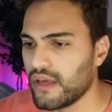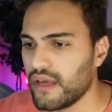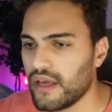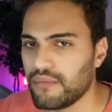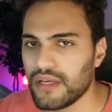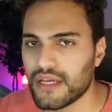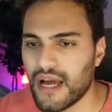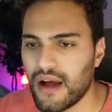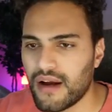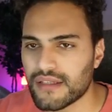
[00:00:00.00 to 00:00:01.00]
And we
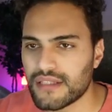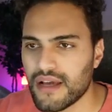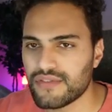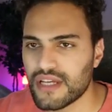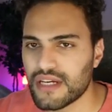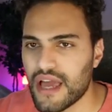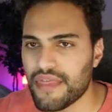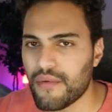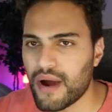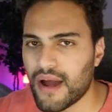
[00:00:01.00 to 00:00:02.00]
got ourselves
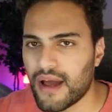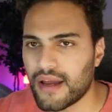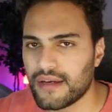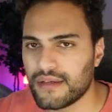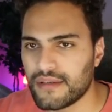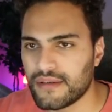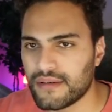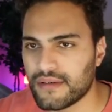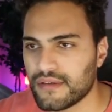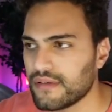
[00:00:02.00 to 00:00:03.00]
another one!
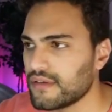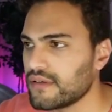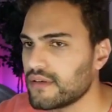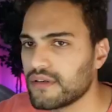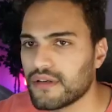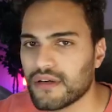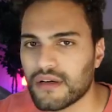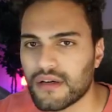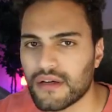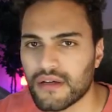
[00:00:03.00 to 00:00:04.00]

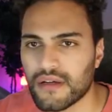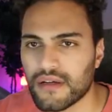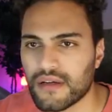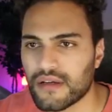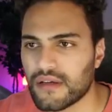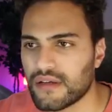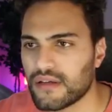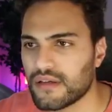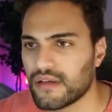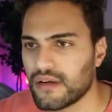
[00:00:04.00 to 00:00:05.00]

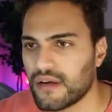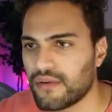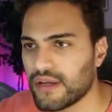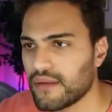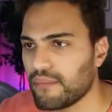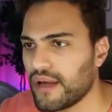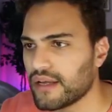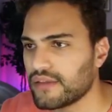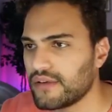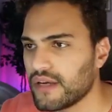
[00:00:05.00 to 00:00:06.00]
Uh, how do I get
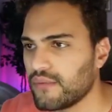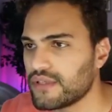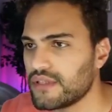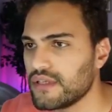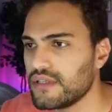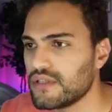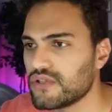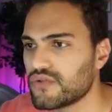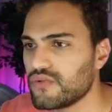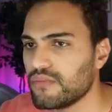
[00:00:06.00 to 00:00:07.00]
back there now? What's the
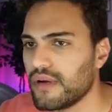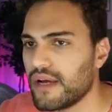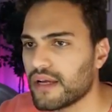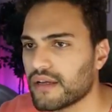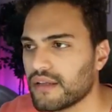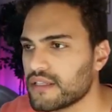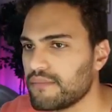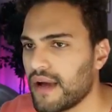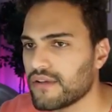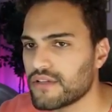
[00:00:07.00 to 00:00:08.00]
easiest route back? Unless
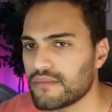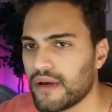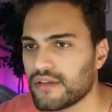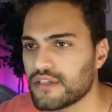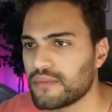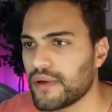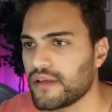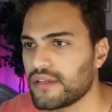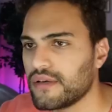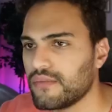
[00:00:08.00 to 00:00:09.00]
Bowser's about to
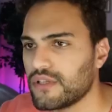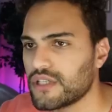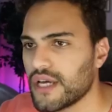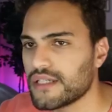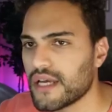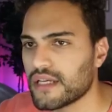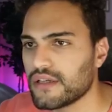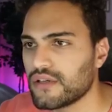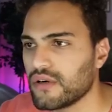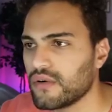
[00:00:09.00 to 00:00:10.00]
spawn, then in which case I
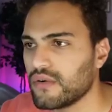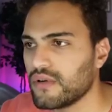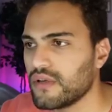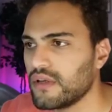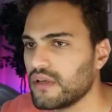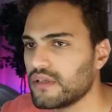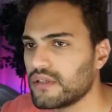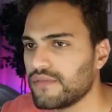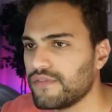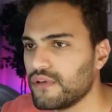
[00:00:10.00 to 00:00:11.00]
could go to
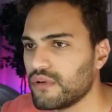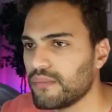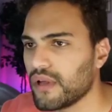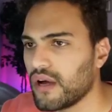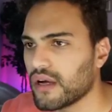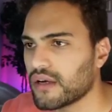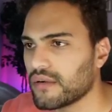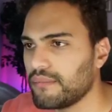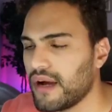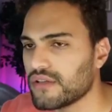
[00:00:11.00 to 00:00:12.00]
the Fury block.
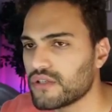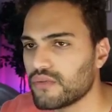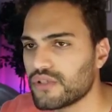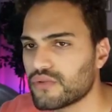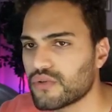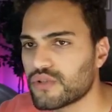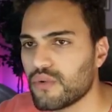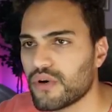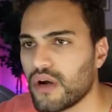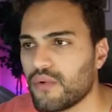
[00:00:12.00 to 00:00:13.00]
Bowser, what's what's
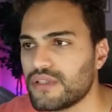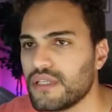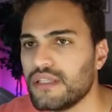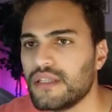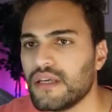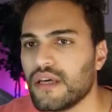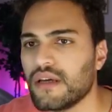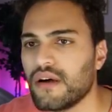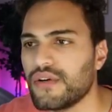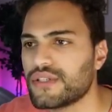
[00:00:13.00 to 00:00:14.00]
going on? What's the ETA?
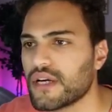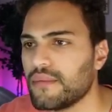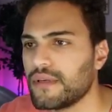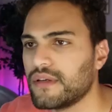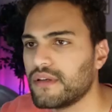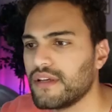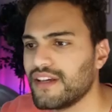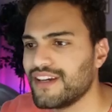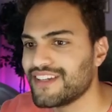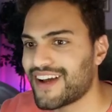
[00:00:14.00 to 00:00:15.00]
Oh, he's coming. He's